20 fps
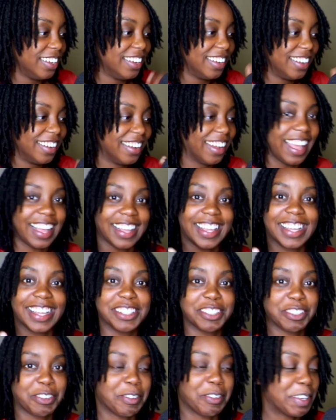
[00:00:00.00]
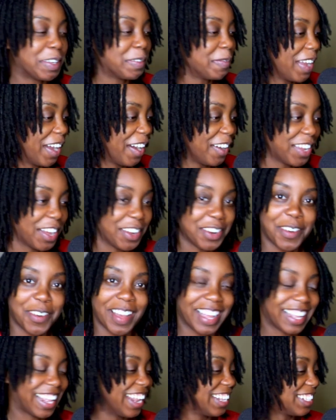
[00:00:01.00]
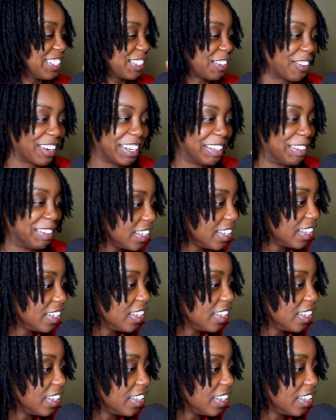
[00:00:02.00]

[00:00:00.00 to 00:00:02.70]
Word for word: I can't scream, y'all. Y'all know I can't scream.